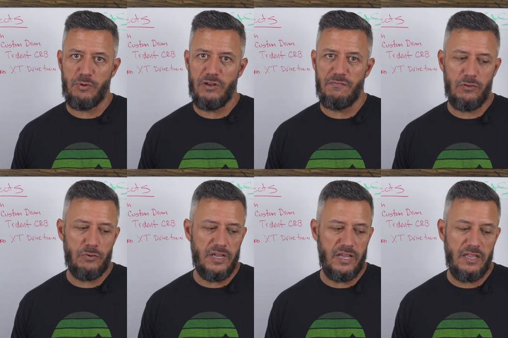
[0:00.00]
brake
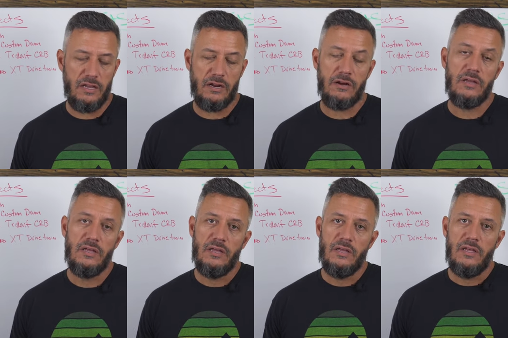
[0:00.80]
fluid in there.
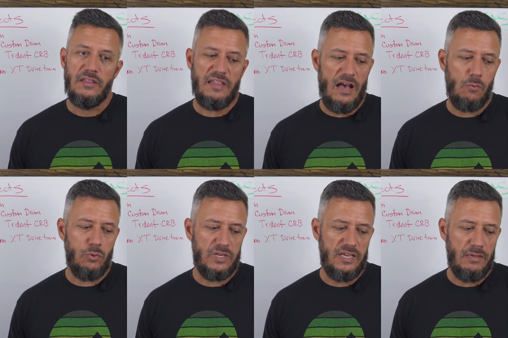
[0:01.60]
That
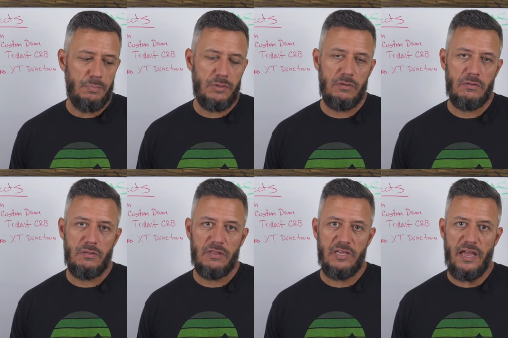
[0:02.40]
will keep
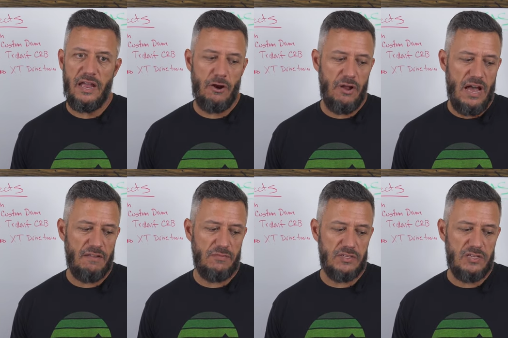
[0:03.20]
the air out
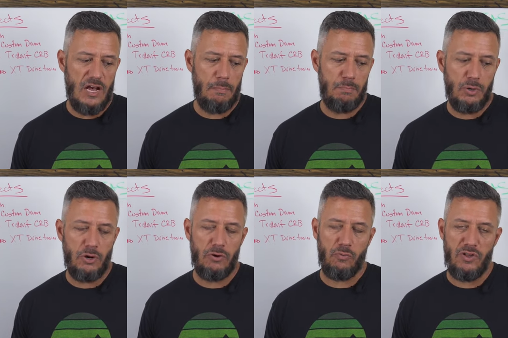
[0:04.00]
of this top
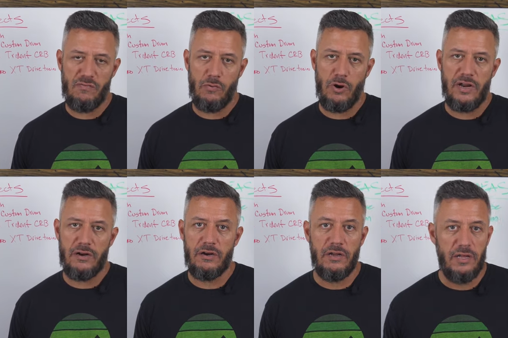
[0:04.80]
part reservoir
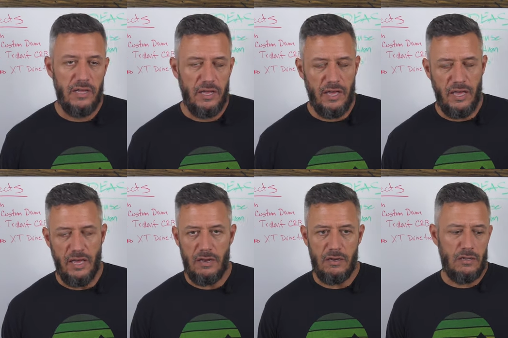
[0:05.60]
here,
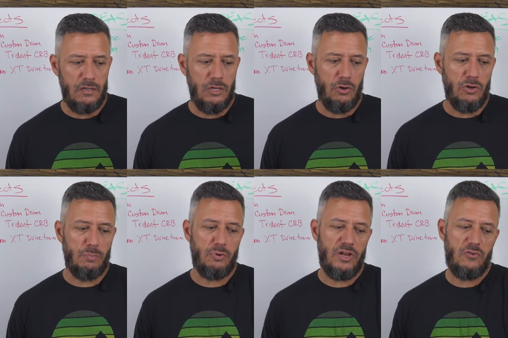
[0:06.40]
and you know your
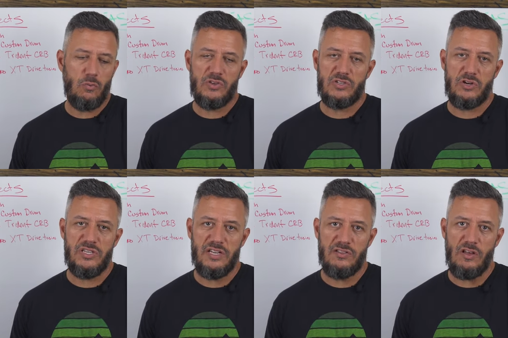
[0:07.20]
brakes won't start
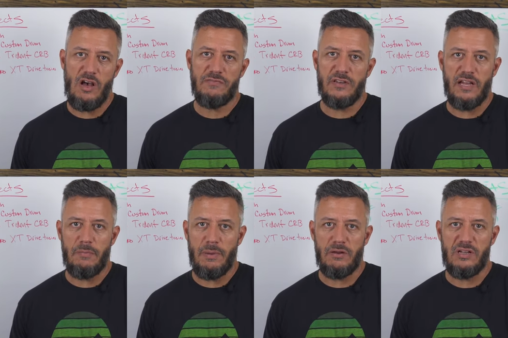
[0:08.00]
to get soft in like
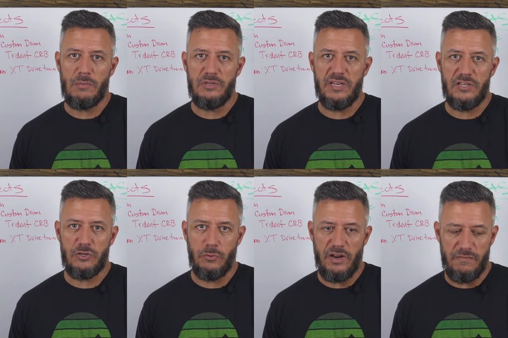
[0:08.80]
about a couple days
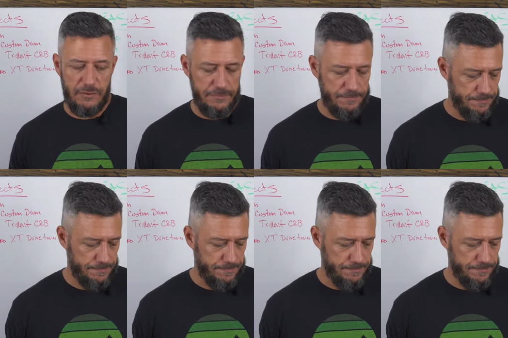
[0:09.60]
or whatever.